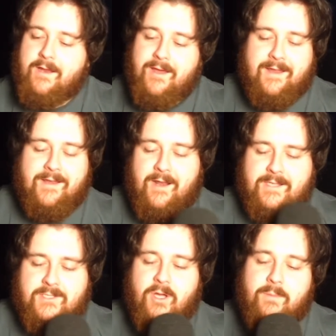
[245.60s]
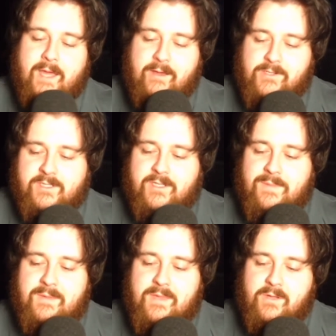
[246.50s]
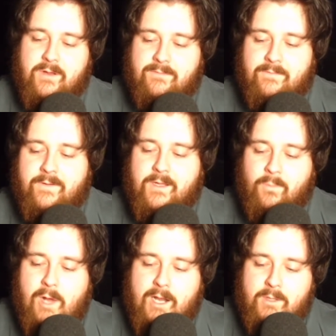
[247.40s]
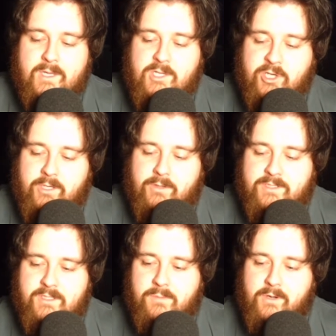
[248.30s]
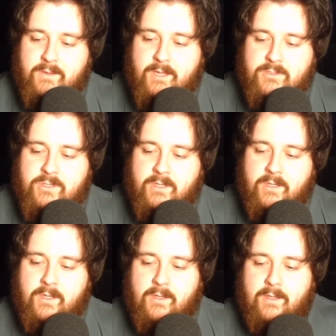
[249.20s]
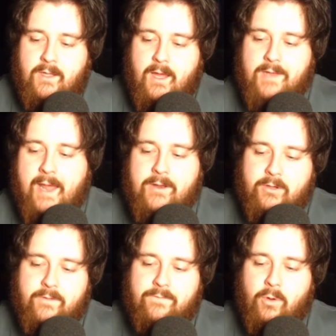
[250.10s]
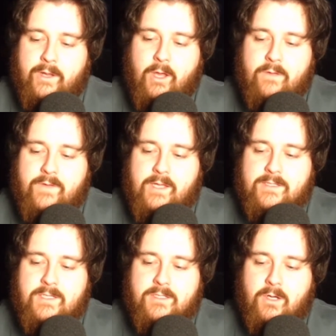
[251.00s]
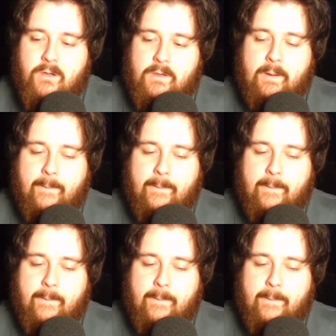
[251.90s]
I don't know. Let's stop now. It's just going to be me doing fucking Waluigi noises pretty much. Uh, Dan Hooker falling over Izzy's dog.